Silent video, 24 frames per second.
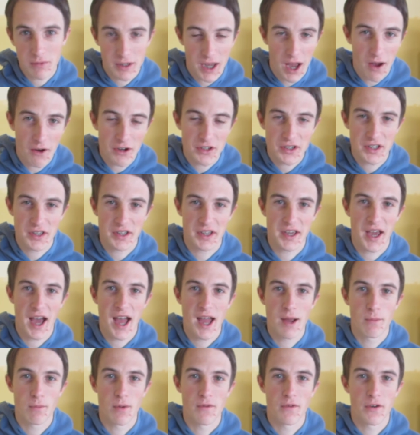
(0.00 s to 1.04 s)
going to the
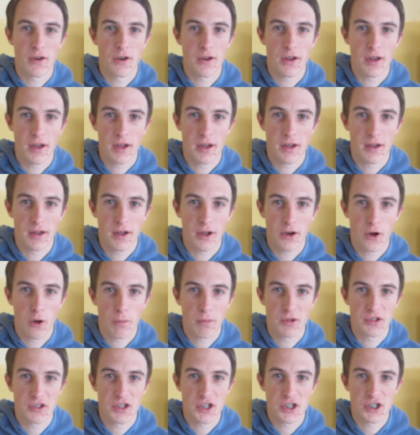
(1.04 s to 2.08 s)
game with an
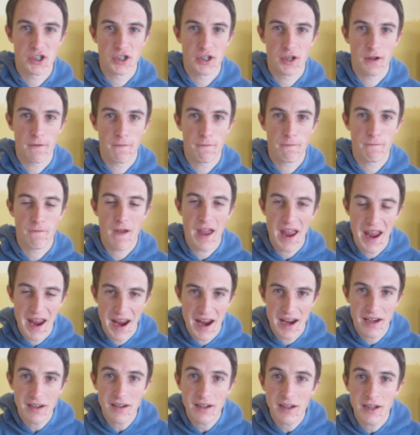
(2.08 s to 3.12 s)
opposition
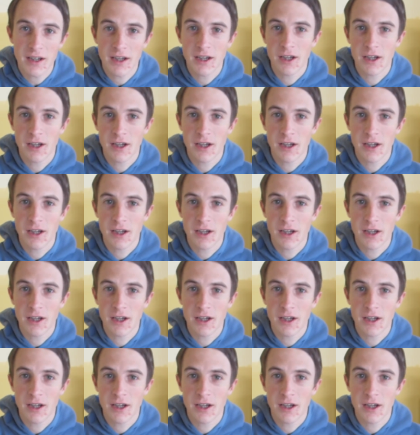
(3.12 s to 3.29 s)
fan